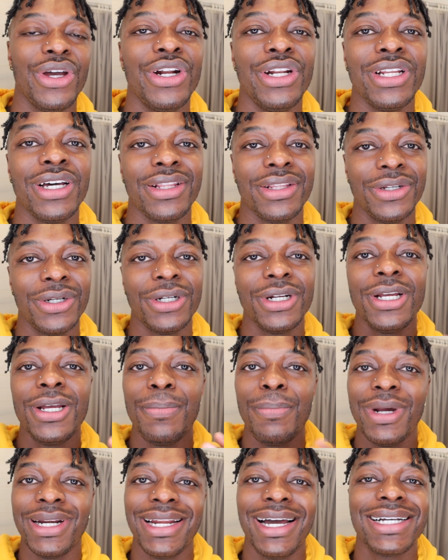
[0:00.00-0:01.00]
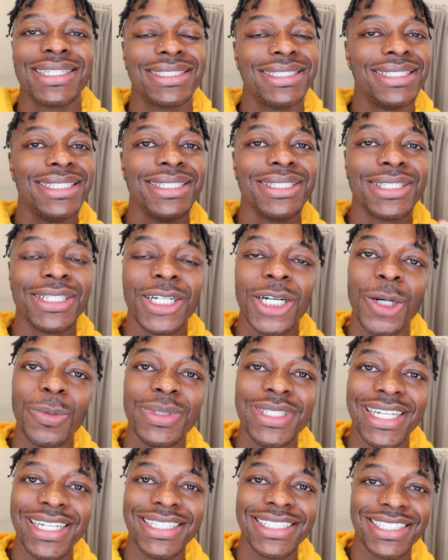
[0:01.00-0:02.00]
another Minoxidil
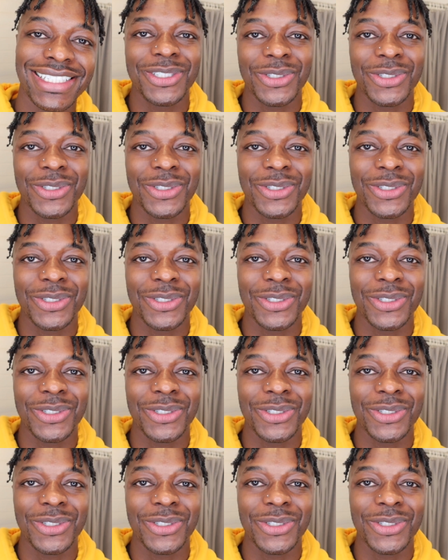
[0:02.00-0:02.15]
update.